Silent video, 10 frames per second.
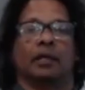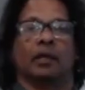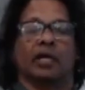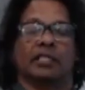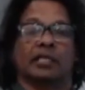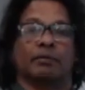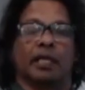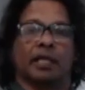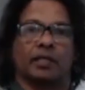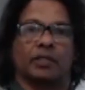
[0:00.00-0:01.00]
Okay,
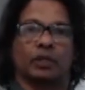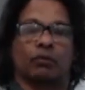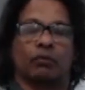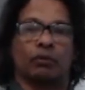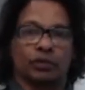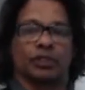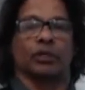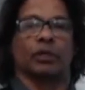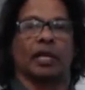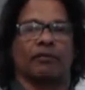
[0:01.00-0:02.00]
something that's
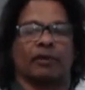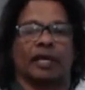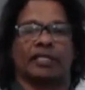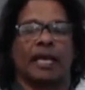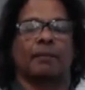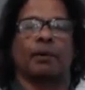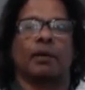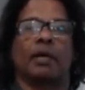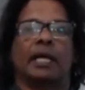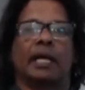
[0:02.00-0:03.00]
crucial. Like for
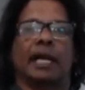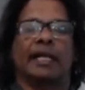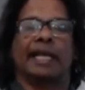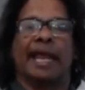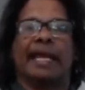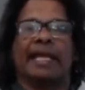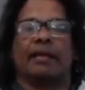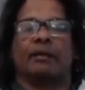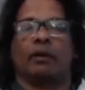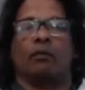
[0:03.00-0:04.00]
example,
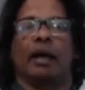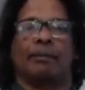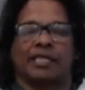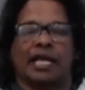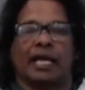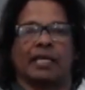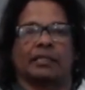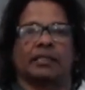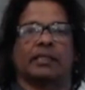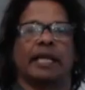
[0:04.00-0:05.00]
dating
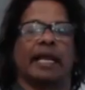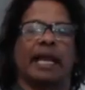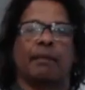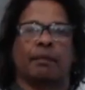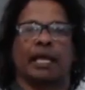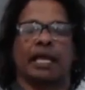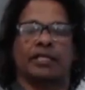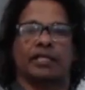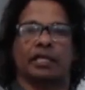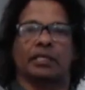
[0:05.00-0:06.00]
websites, dating
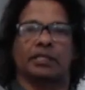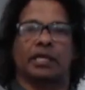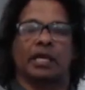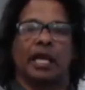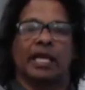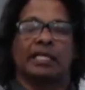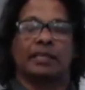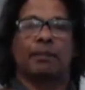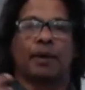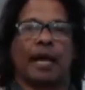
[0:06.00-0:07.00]
applications. It's a
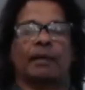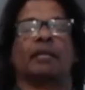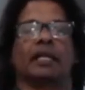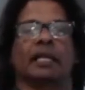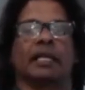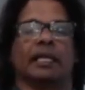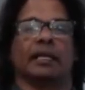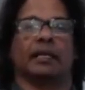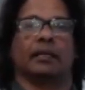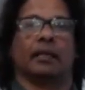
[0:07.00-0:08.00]
primal
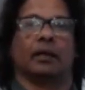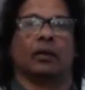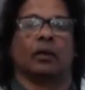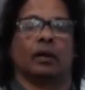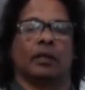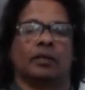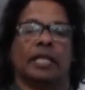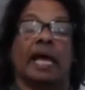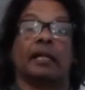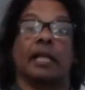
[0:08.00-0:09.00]
need or oh,
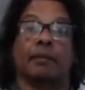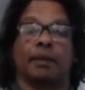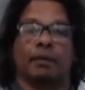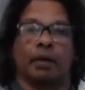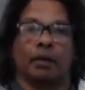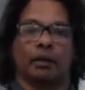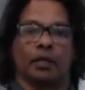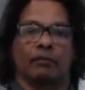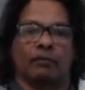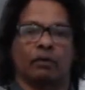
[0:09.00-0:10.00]
that that people are
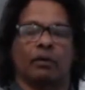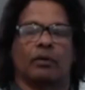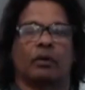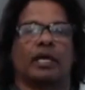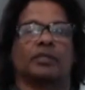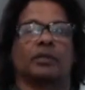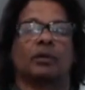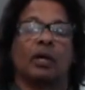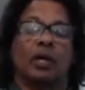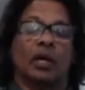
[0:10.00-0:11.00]
looking for. Okay,
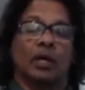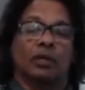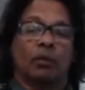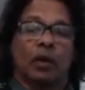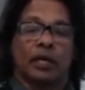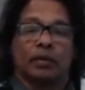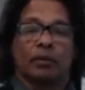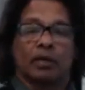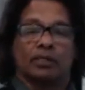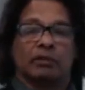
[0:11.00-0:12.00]
so you want to you
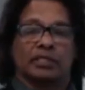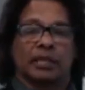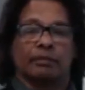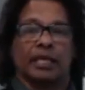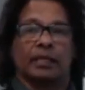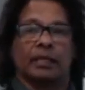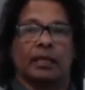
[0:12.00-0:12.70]
want to solve something.